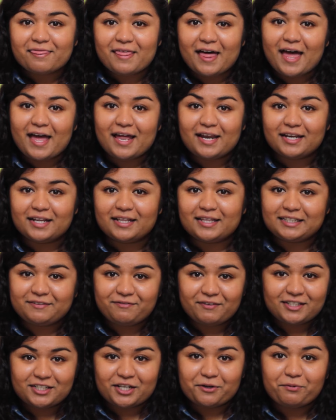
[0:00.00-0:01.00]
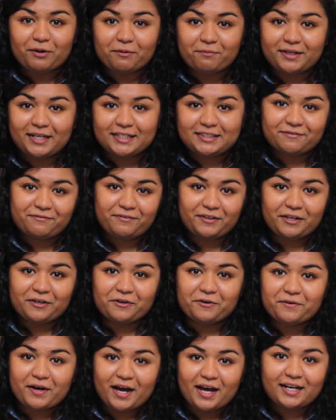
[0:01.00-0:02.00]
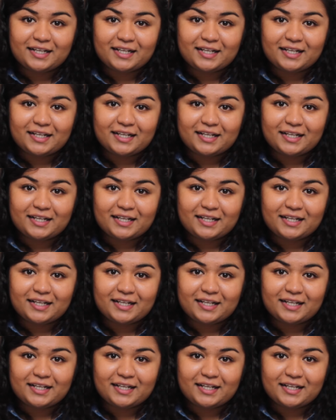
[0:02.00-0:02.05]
then this video probably isn't for you